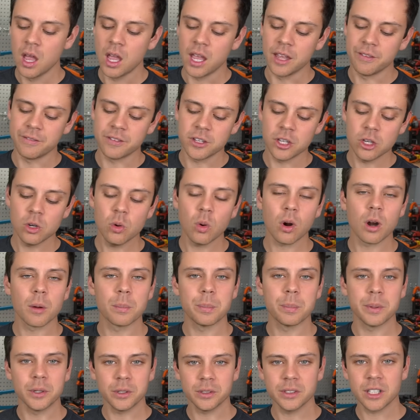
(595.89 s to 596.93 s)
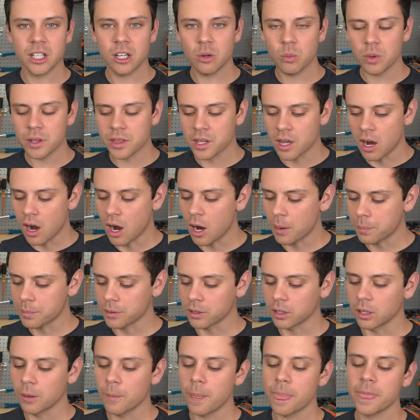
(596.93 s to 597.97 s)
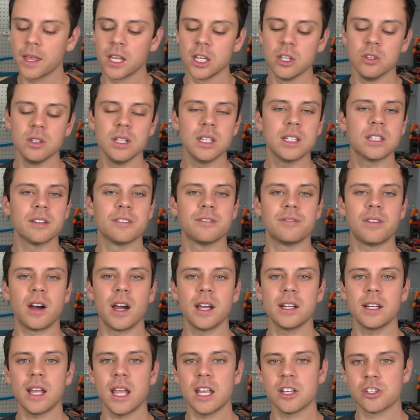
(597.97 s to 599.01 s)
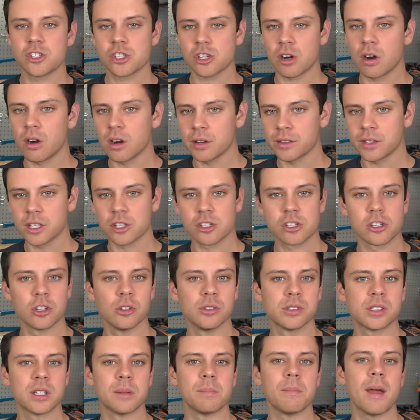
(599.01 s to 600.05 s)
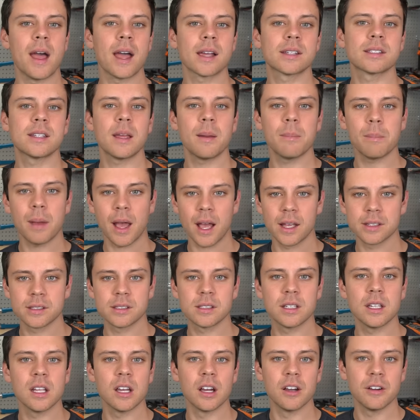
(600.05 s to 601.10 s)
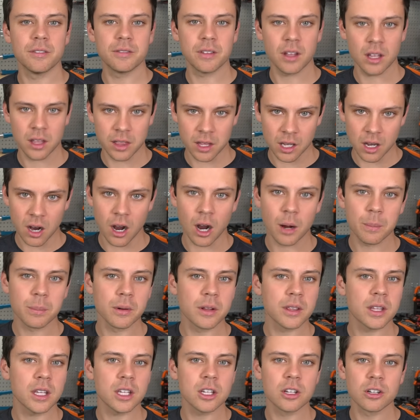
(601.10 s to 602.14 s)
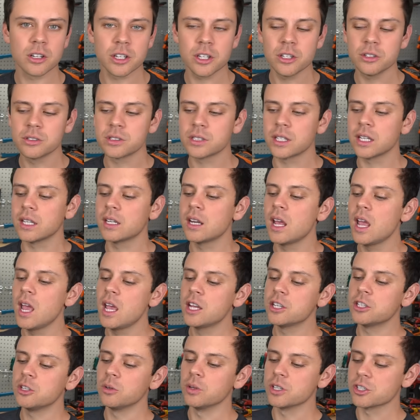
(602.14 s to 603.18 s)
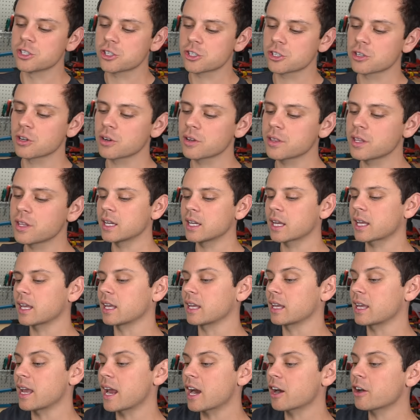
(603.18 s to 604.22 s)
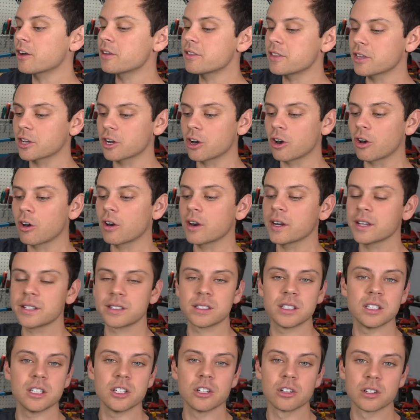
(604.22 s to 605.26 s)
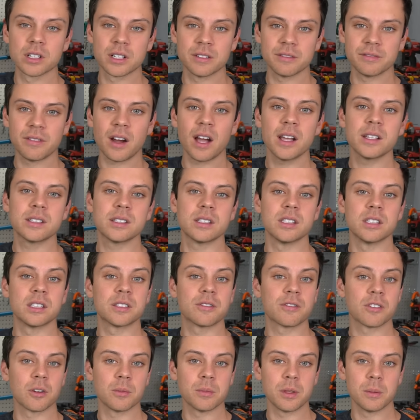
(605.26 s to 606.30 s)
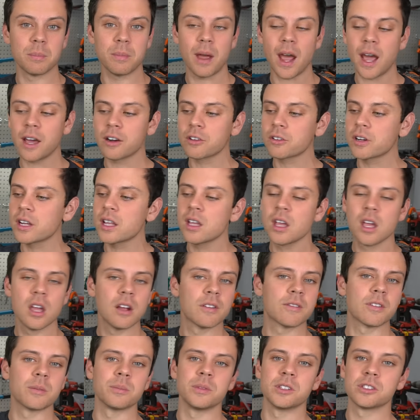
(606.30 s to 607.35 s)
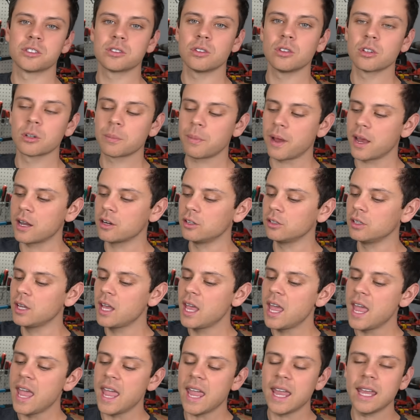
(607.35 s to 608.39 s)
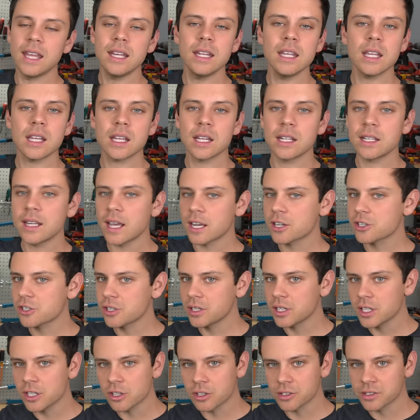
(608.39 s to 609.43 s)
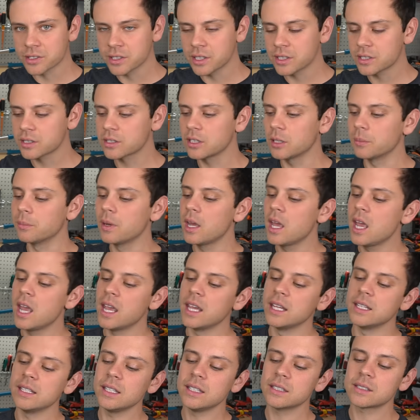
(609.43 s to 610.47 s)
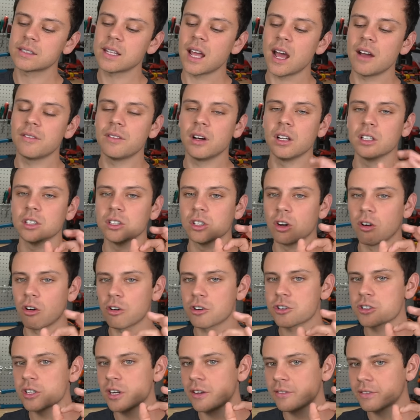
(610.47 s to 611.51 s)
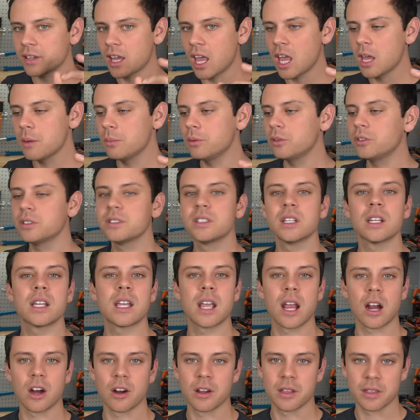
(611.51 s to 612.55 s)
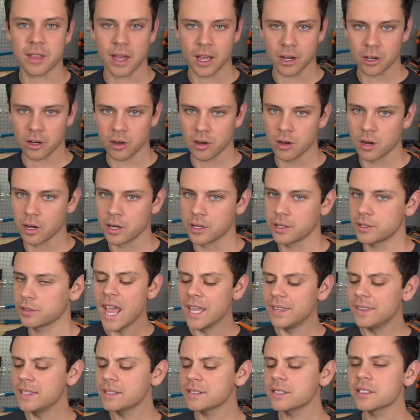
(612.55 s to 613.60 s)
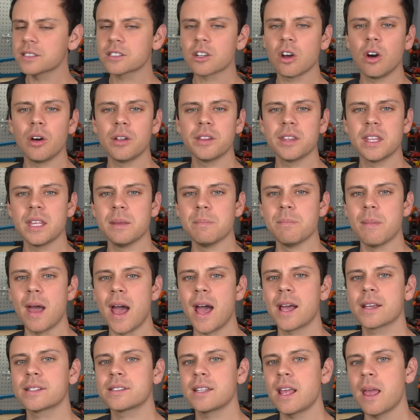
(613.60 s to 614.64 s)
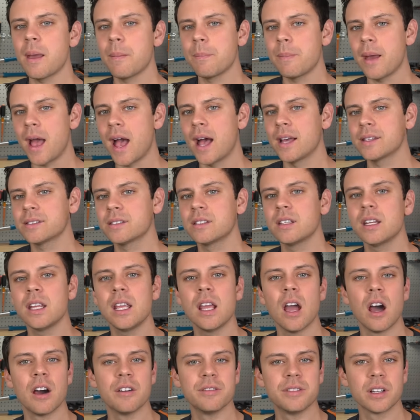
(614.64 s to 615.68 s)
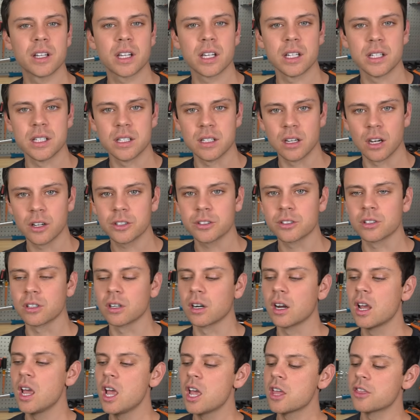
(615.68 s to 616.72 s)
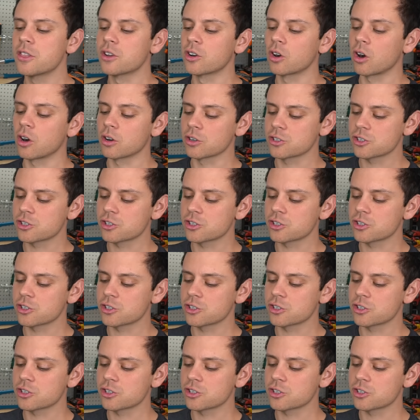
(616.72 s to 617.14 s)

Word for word: If you are building with copper, you need to find a chart that shows the max ampacity of the copper that you're using to ensure it can carry the current to your devices from the battery, from the solar panel, any connection in your system. It needs to have a large enough cable to carry that current. And this is called the max ampacity of a conductor. There are